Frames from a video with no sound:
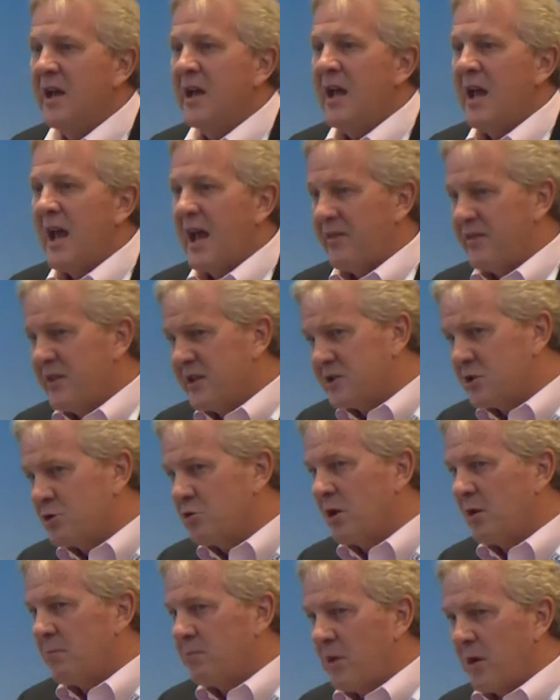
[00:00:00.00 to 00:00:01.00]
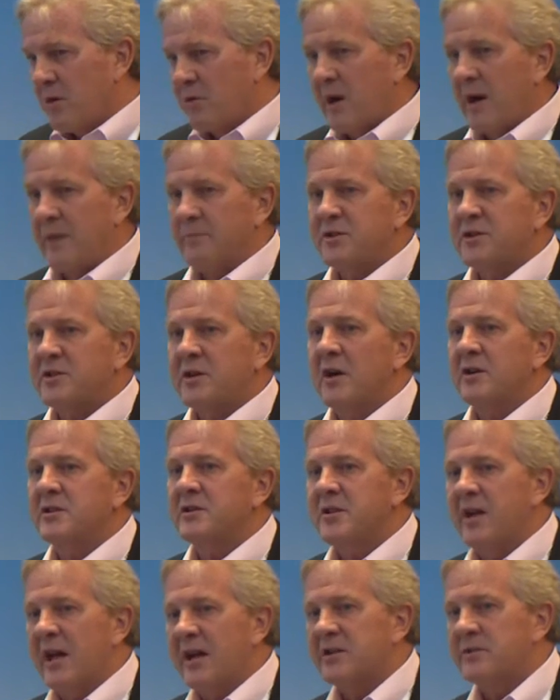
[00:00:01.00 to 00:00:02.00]
And this drill program starts
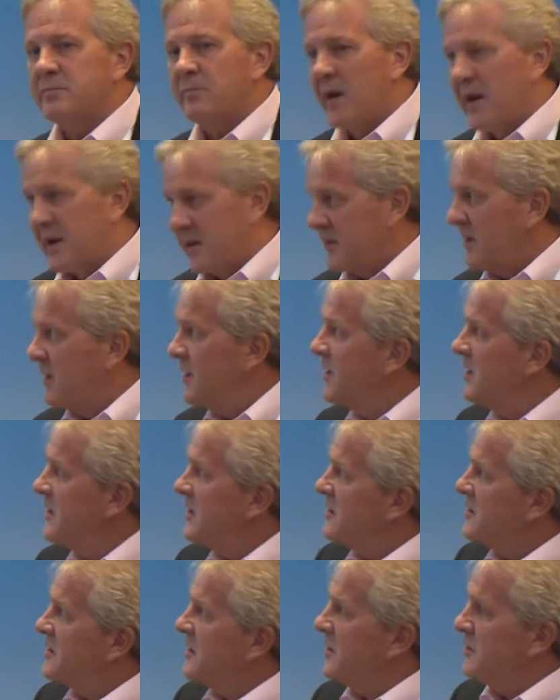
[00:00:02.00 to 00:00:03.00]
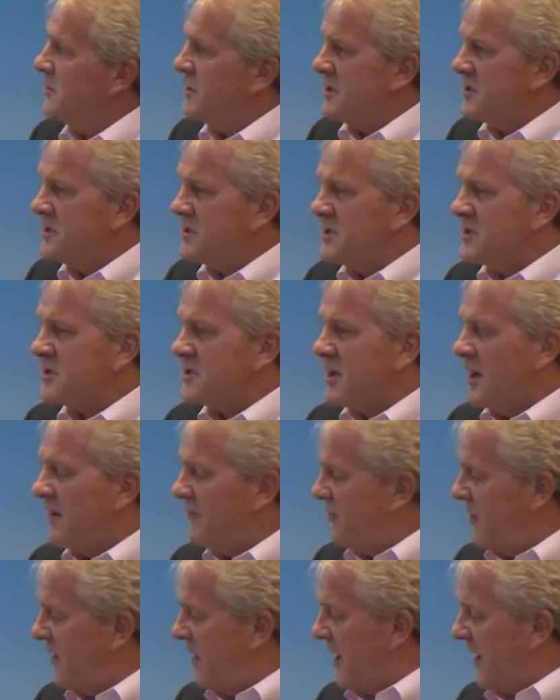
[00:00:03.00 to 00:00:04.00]
next month. So this
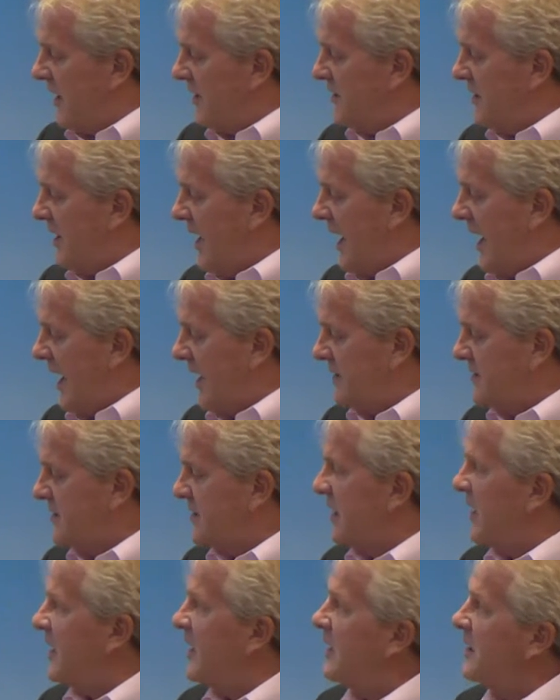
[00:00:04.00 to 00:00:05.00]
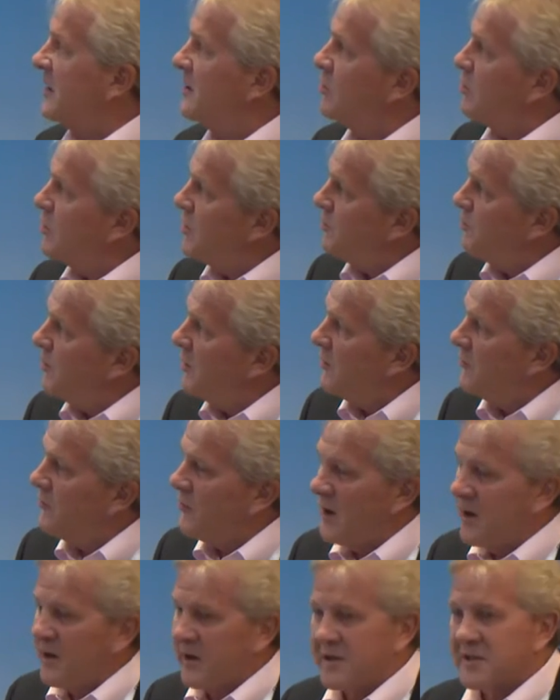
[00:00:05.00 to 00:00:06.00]
discovery at North
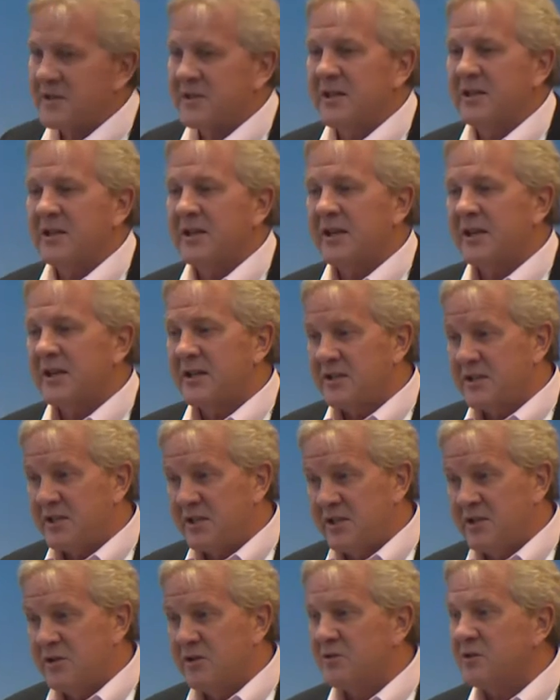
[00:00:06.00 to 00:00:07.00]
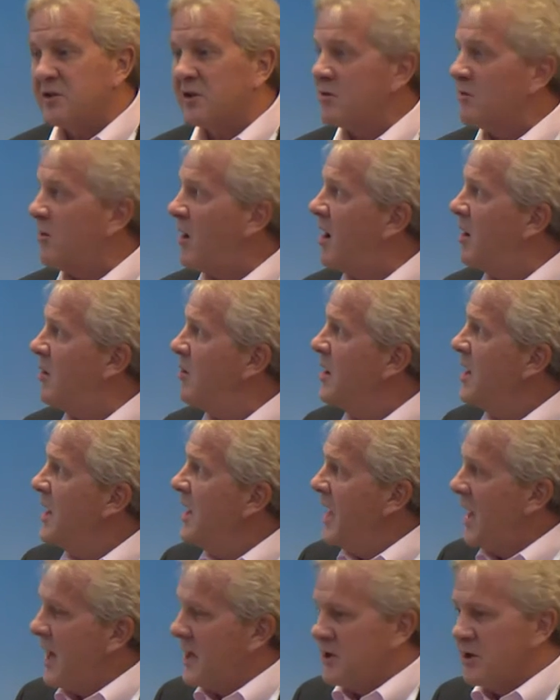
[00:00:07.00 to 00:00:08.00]
Bullfrog is going to continue to grow,
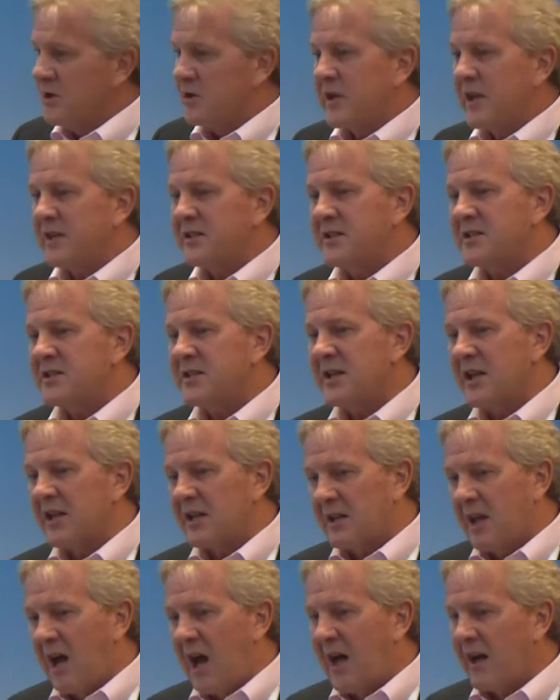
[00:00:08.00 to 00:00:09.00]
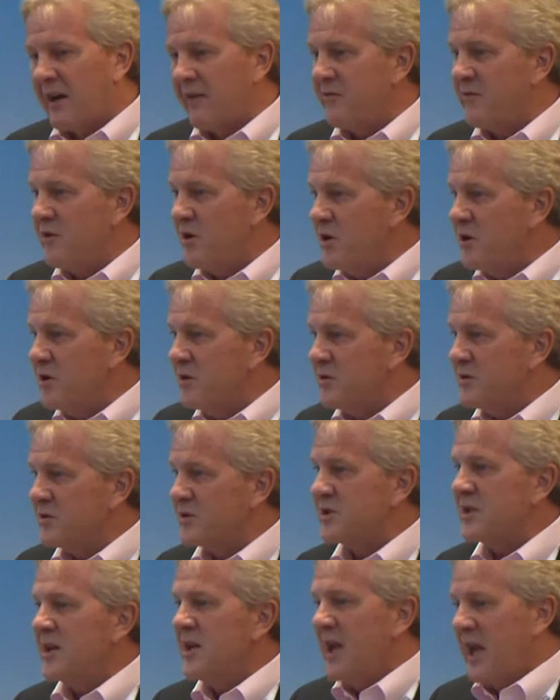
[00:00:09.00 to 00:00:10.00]
and you'll get to see a lot of
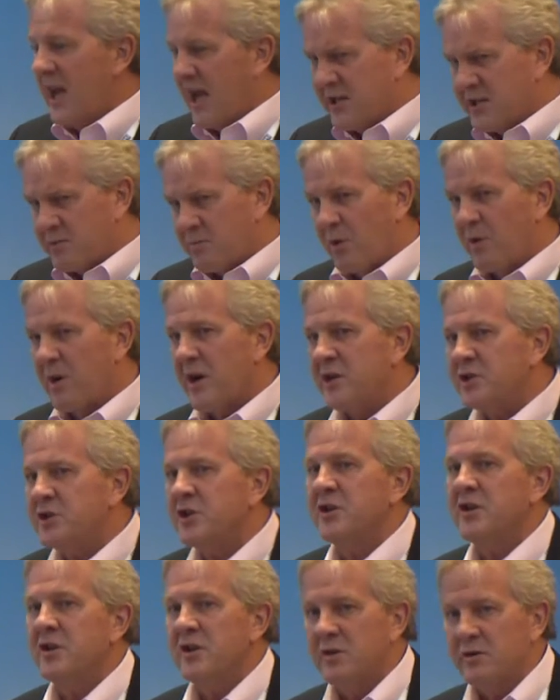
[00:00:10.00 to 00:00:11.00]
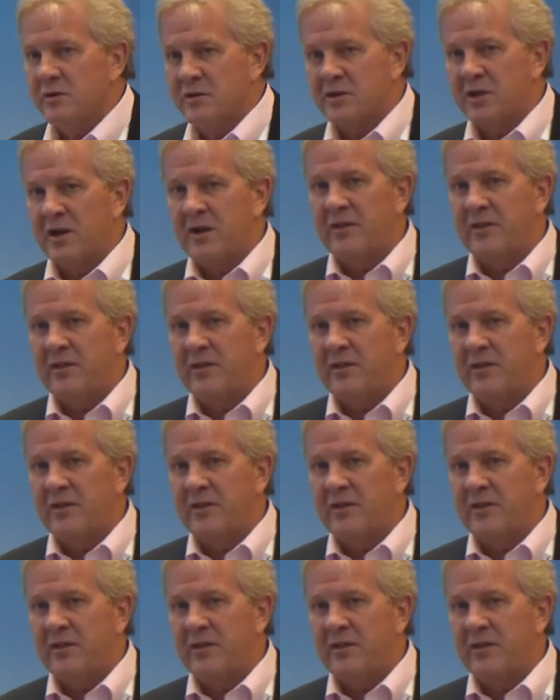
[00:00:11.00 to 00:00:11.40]
news, exploration news on